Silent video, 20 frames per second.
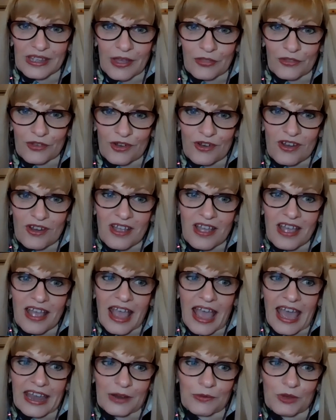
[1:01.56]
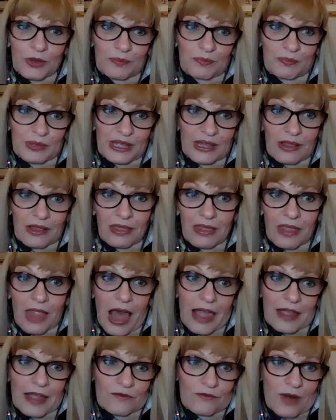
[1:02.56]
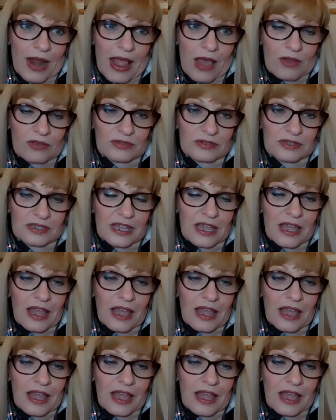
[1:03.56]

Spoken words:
other, and it would be a live round.